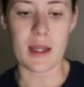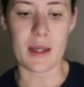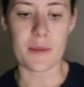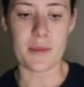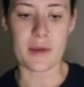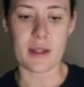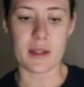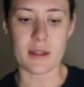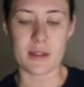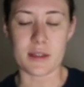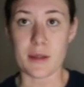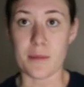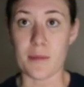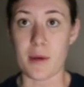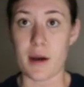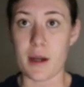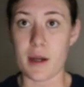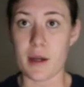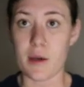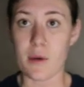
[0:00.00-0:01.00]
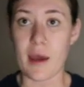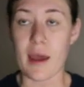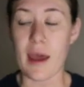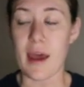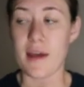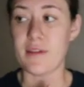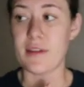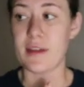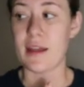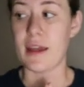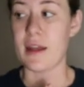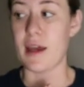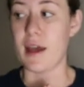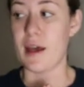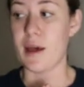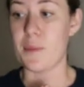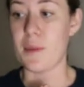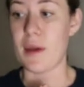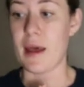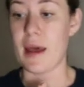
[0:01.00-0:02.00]
night because tomorrow I have to get
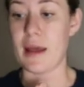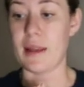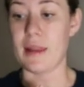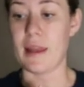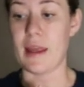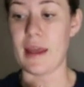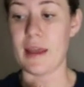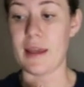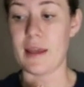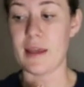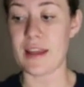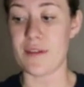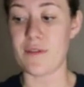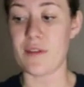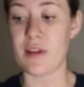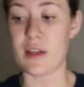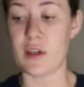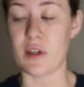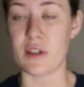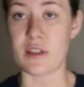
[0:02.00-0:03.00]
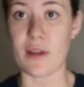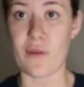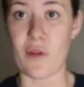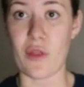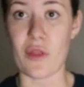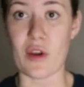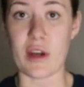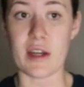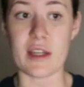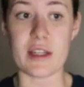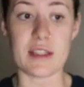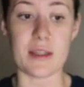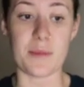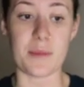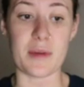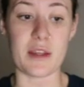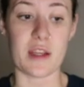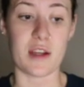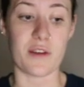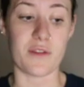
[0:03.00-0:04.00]
up at like seven or seven thirty to
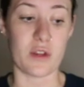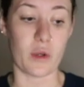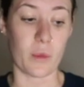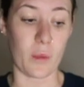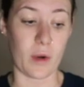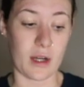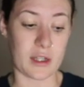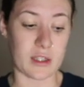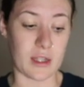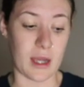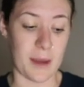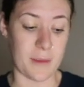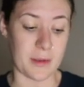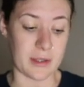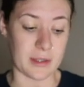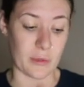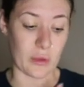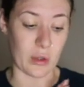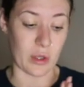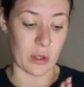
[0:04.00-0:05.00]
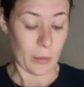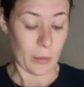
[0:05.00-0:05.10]
be there for the workshop because I'm doing a